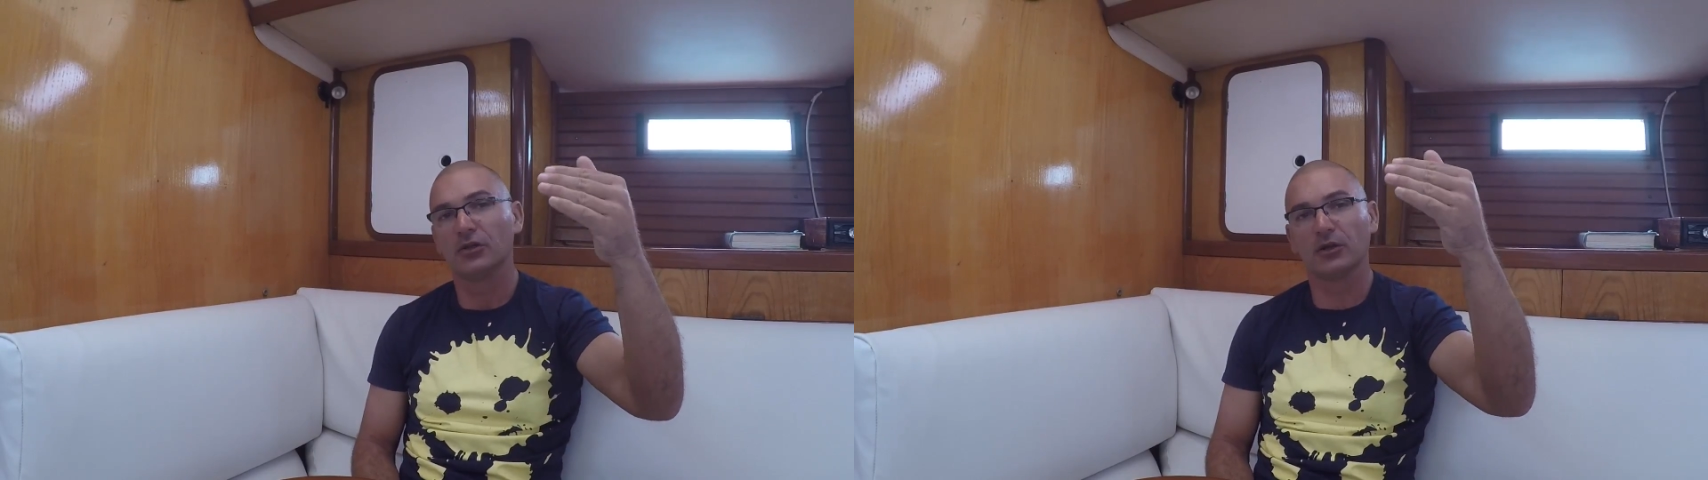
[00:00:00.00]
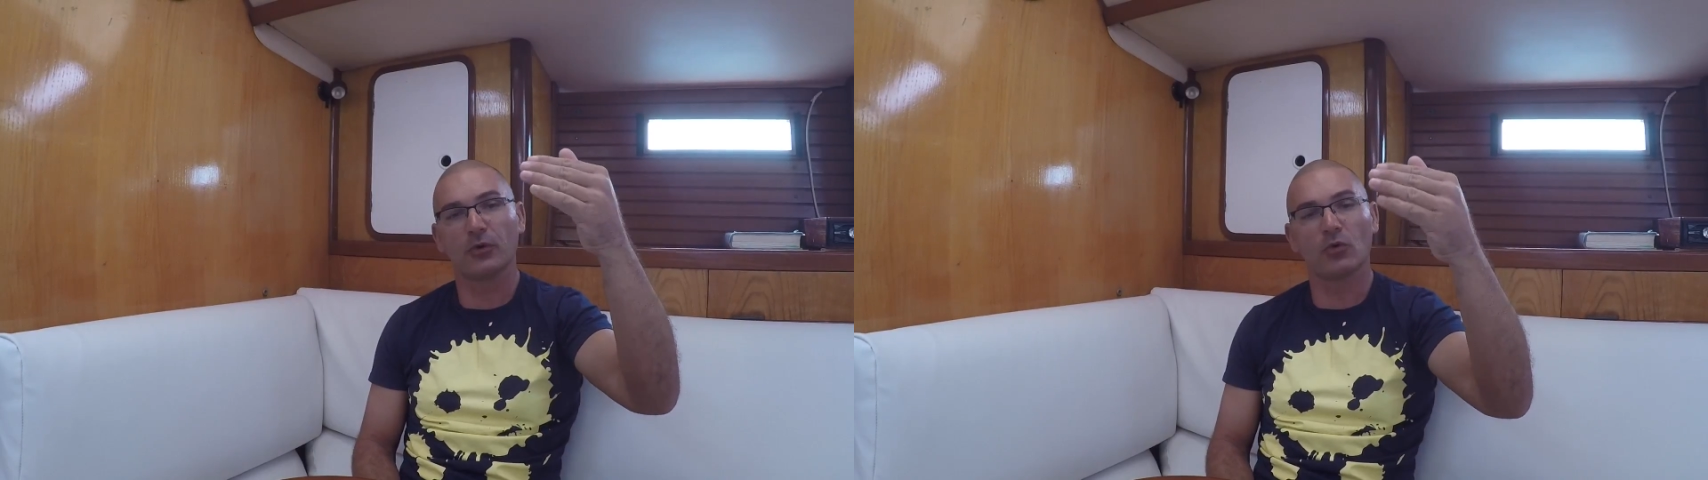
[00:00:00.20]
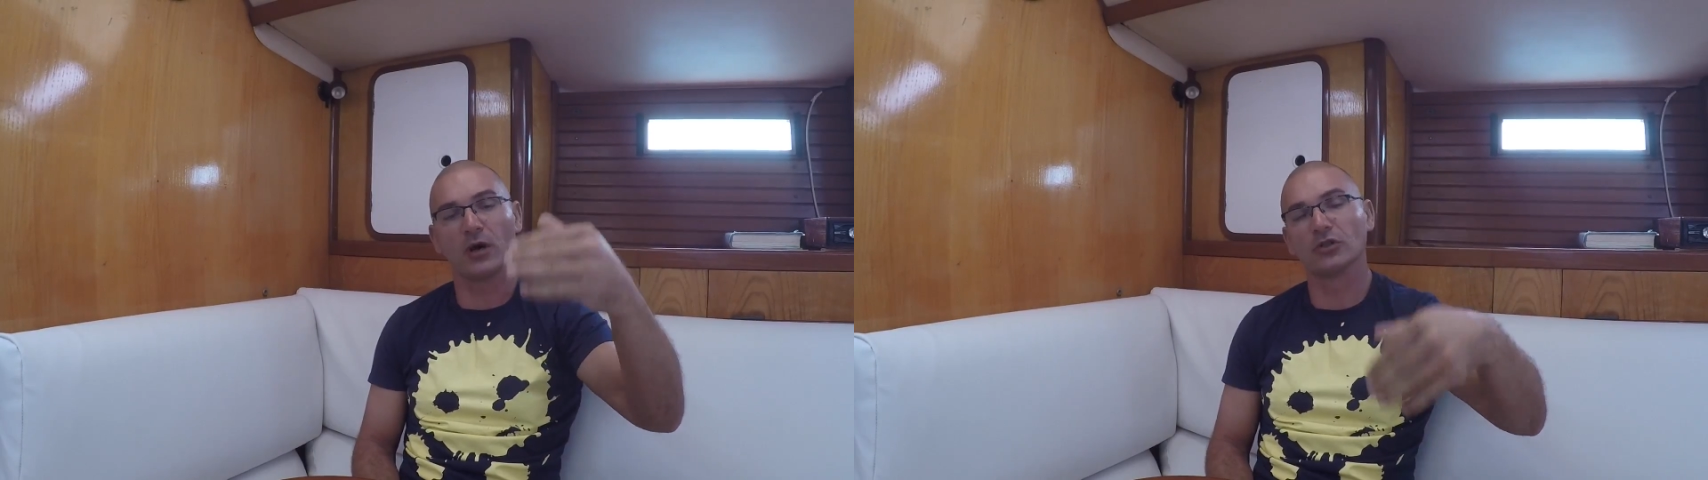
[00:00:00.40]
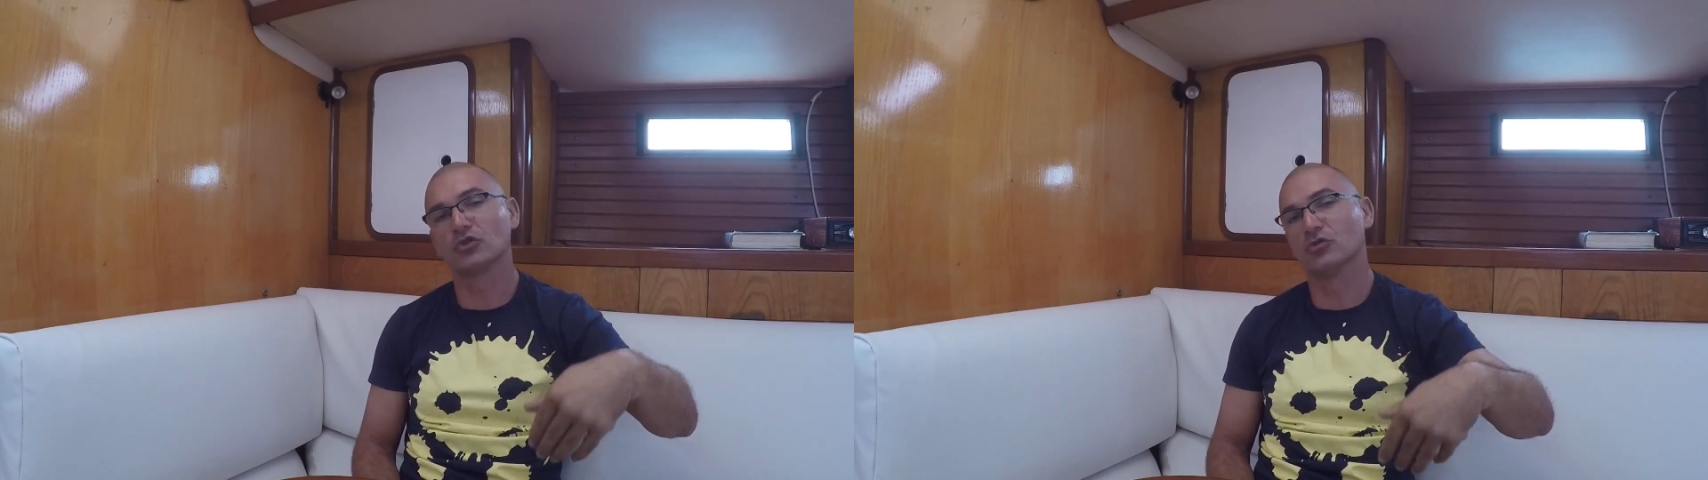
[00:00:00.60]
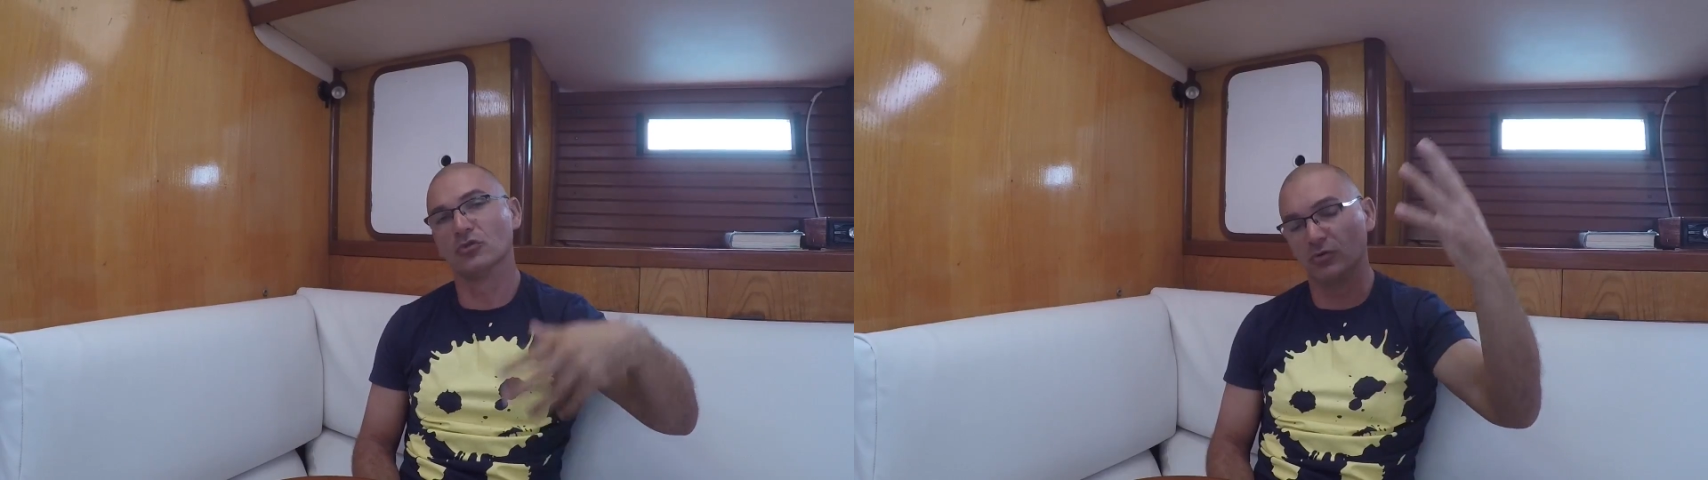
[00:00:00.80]
number 1
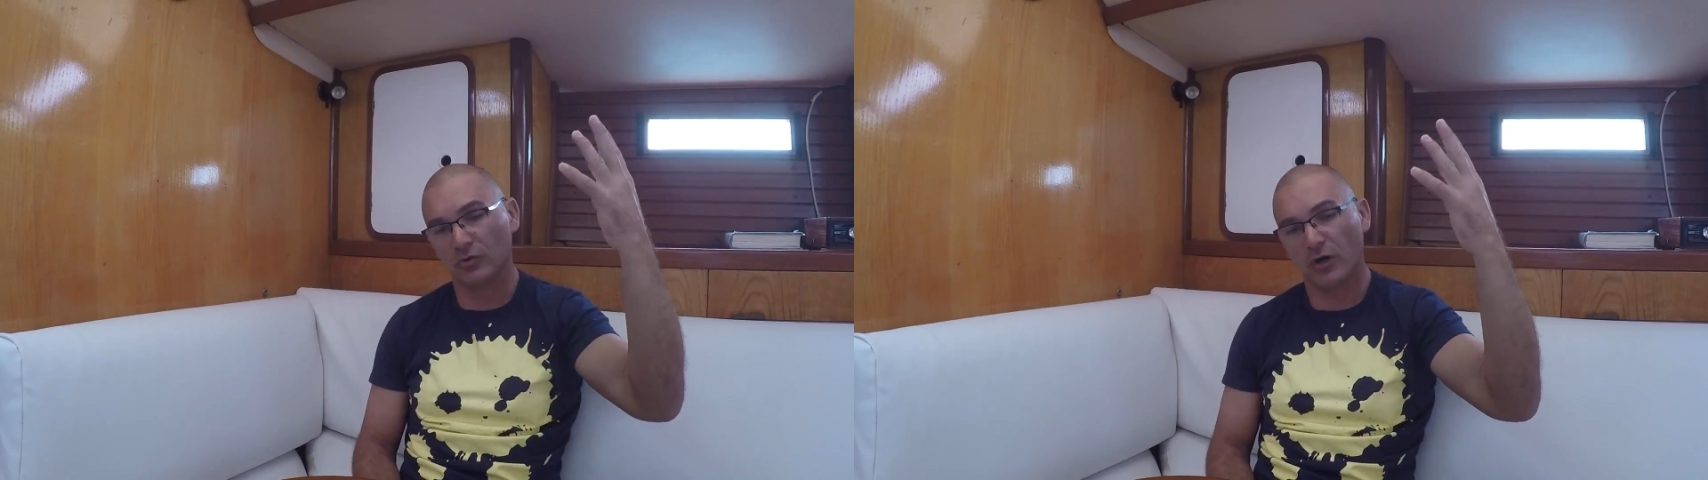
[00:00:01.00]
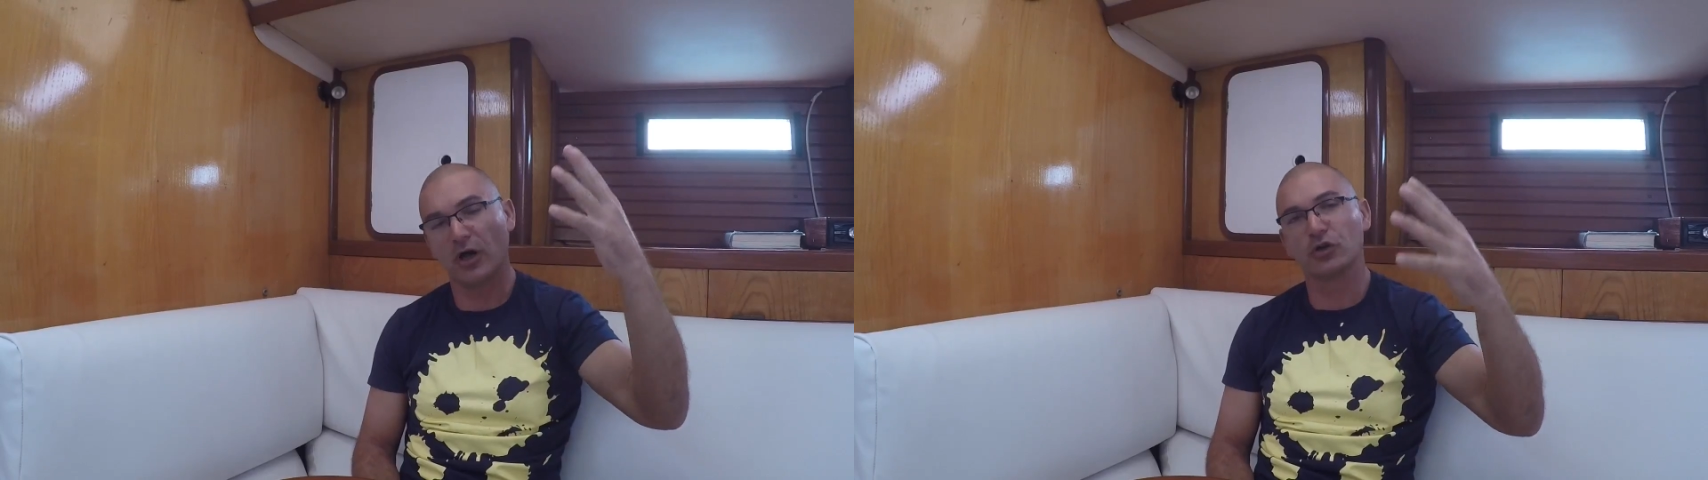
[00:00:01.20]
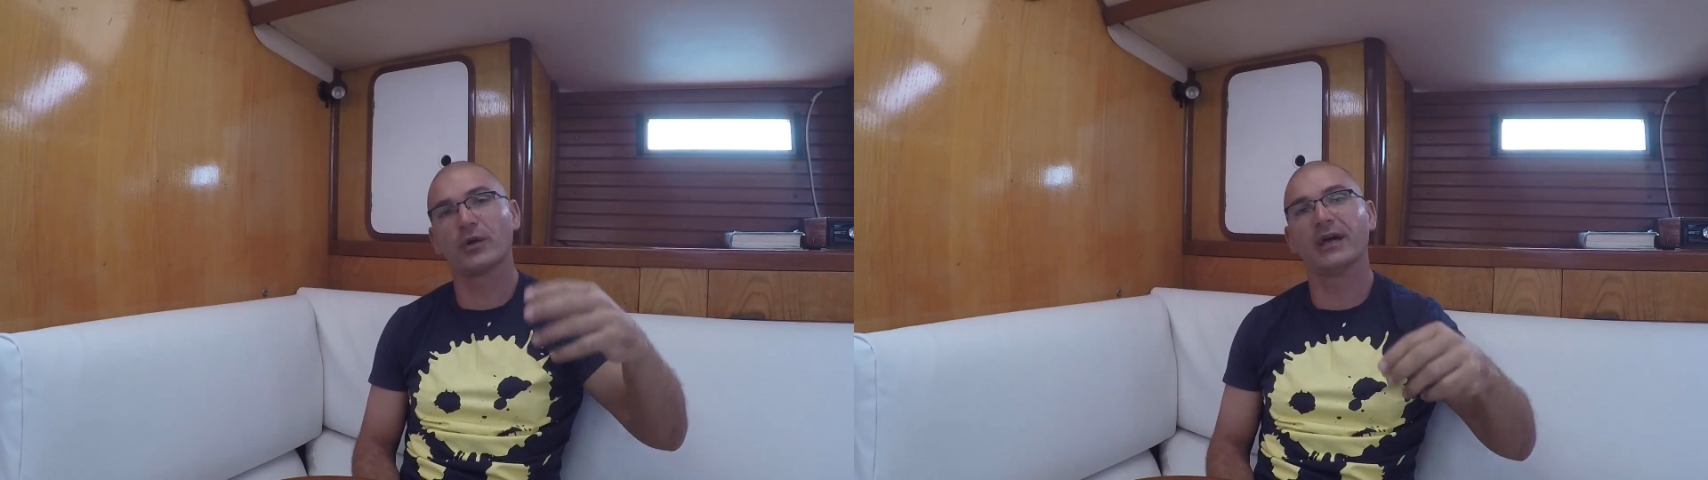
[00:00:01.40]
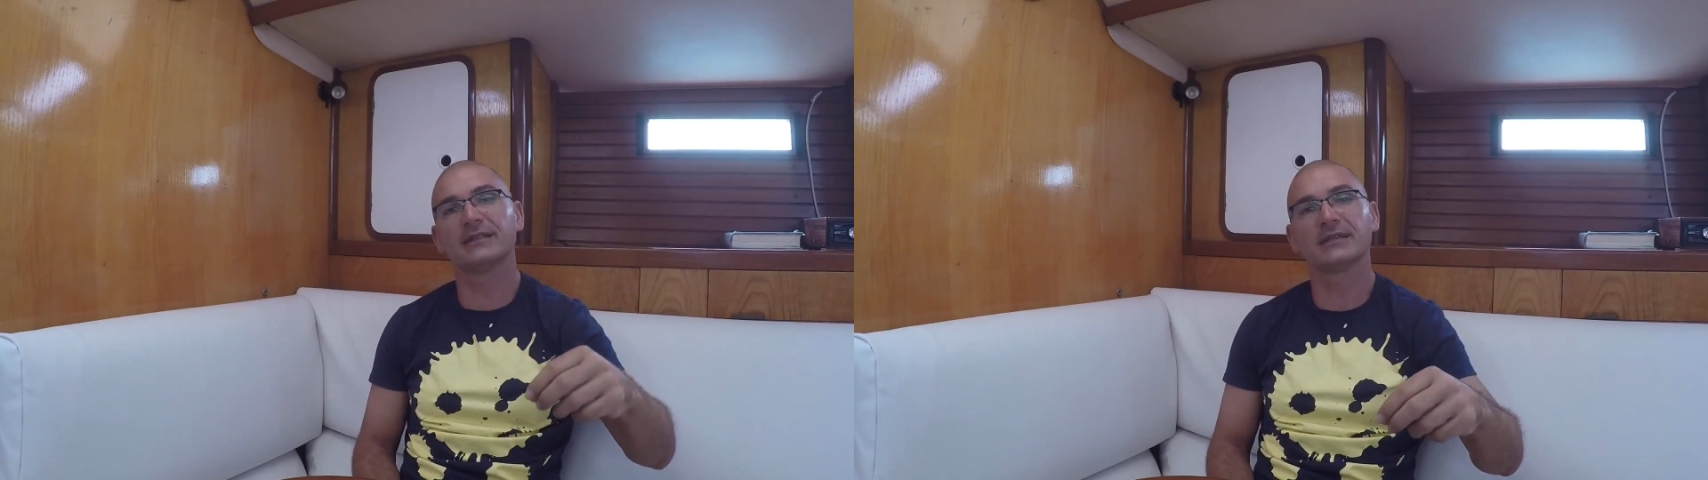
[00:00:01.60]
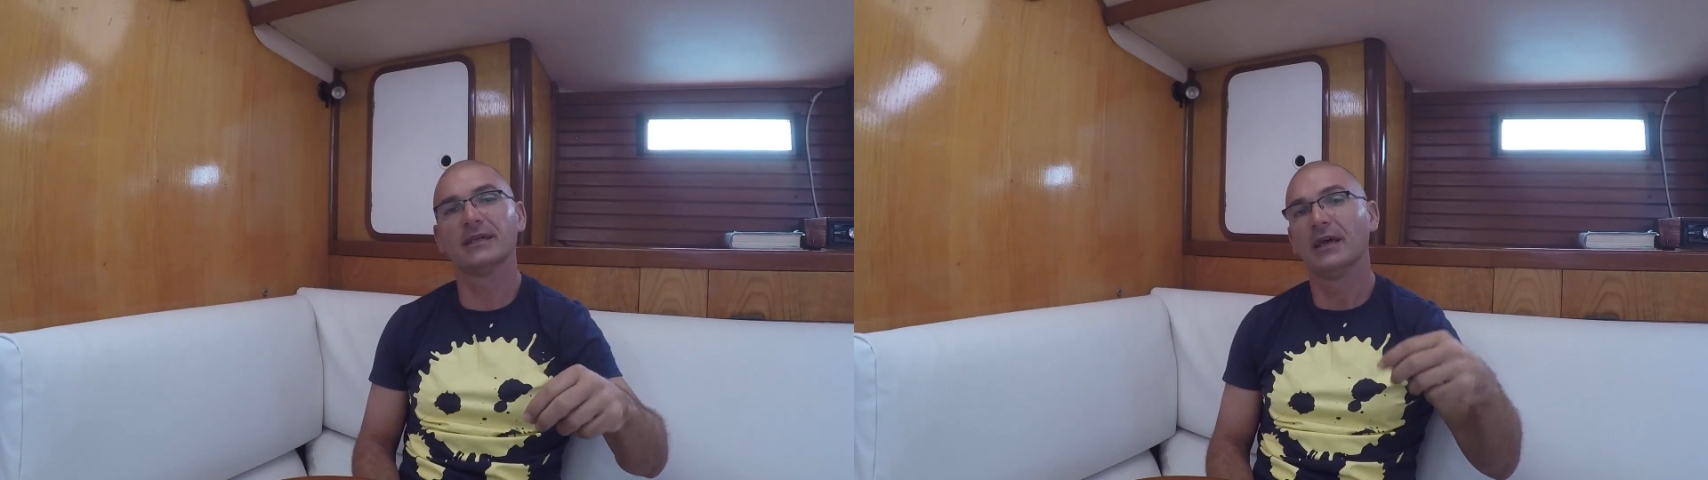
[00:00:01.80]
to
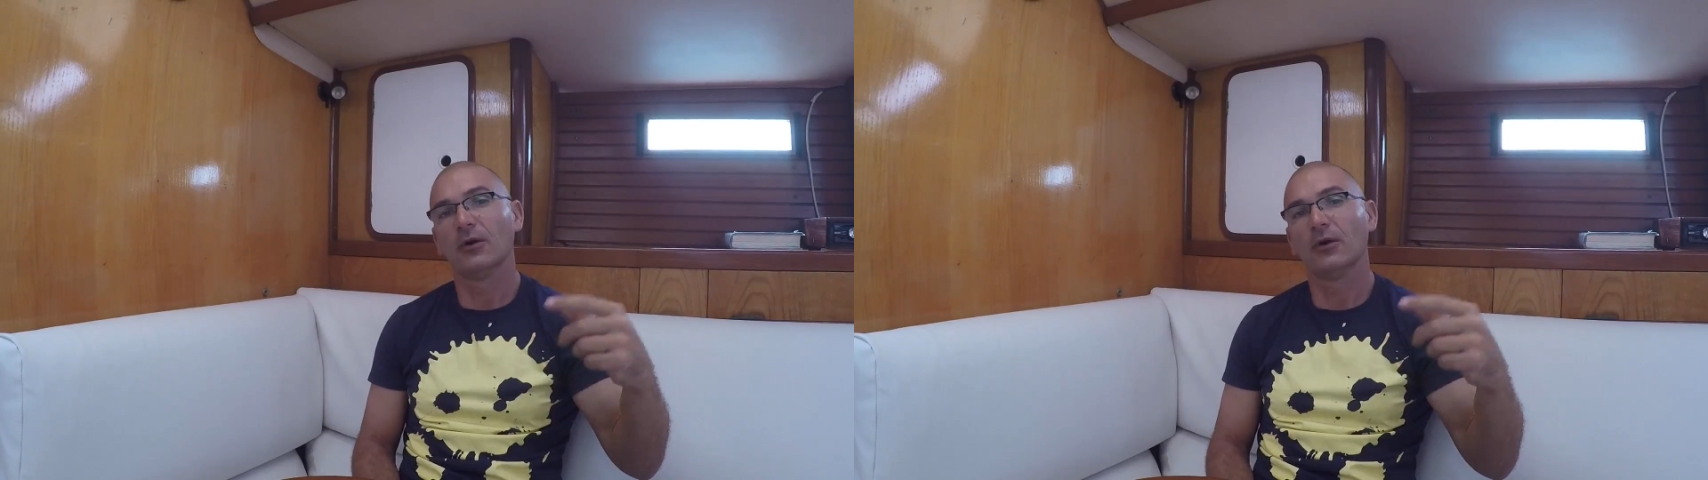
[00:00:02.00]
hundreds